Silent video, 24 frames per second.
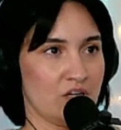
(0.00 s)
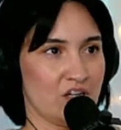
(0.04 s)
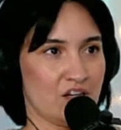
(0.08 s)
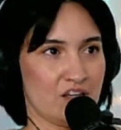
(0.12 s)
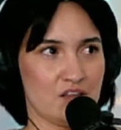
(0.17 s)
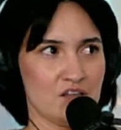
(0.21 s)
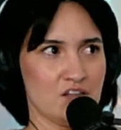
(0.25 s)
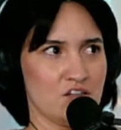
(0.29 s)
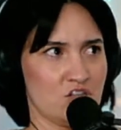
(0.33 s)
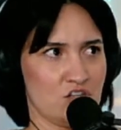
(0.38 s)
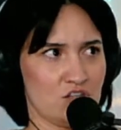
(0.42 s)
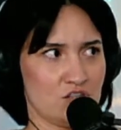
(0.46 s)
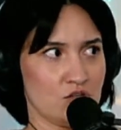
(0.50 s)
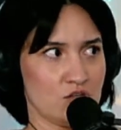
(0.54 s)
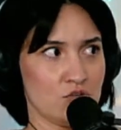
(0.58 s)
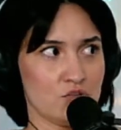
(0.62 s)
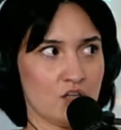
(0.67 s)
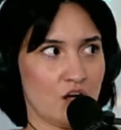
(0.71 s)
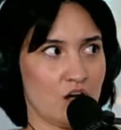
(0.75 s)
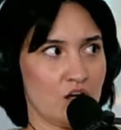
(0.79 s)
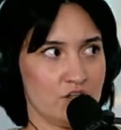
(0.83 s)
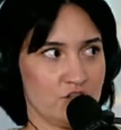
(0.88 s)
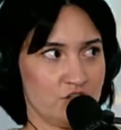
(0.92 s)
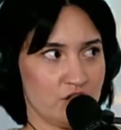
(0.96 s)
and I think just
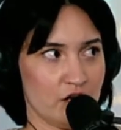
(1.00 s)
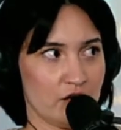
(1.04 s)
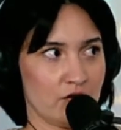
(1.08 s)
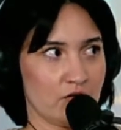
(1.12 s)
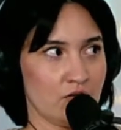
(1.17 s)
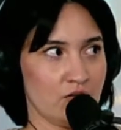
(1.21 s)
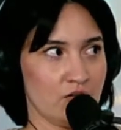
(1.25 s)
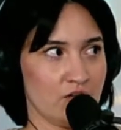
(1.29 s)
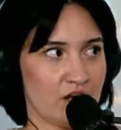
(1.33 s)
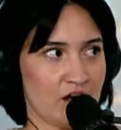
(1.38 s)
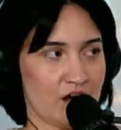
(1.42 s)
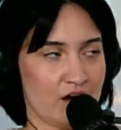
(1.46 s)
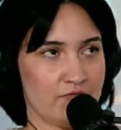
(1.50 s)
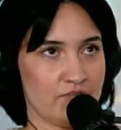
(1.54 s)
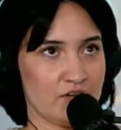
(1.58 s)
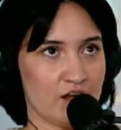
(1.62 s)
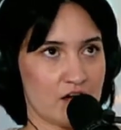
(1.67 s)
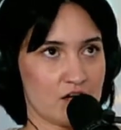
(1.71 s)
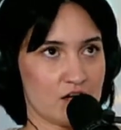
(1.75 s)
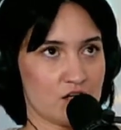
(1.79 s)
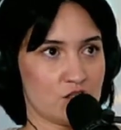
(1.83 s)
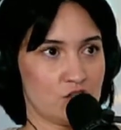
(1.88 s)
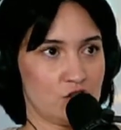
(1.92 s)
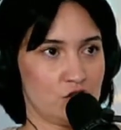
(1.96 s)
Utah in general, they have
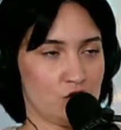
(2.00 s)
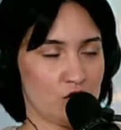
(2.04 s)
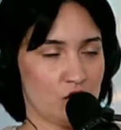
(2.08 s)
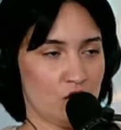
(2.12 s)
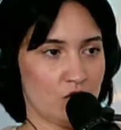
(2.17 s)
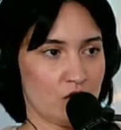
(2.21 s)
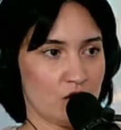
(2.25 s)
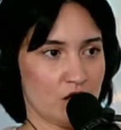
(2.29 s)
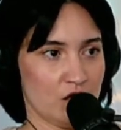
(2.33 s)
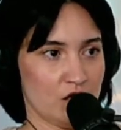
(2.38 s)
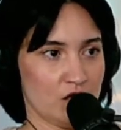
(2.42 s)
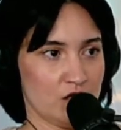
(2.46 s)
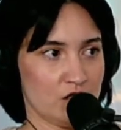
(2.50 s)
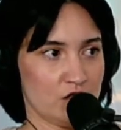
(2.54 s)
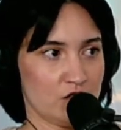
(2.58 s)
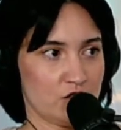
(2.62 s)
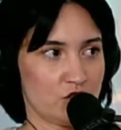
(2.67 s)
like soda